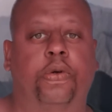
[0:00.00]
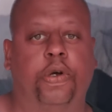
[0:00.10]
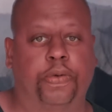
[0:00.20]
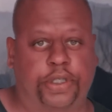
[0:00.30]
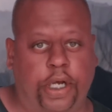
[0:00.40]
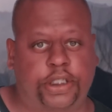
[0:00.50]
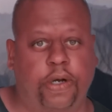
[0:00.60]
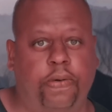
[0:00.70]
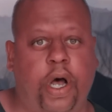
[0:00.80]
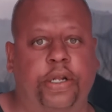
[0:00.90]
who was
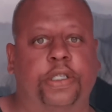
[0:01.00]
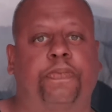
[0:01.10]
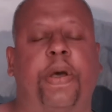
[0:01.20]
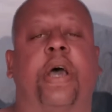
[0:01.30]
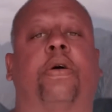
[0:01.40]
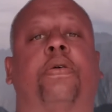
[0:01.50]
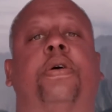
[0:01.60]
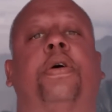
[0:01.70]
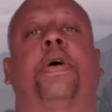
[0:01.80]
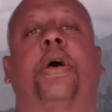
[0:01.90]
also on this panel
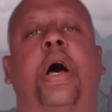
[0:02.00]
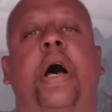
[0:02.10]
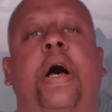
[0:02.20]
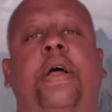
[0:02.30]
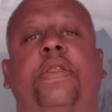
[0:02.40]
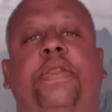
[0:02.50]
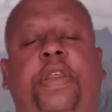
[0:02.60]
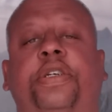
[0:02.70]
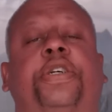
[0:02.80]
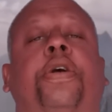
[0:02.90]
uh,
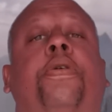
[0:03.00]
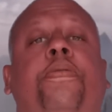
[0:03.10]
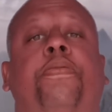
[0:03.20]
this year,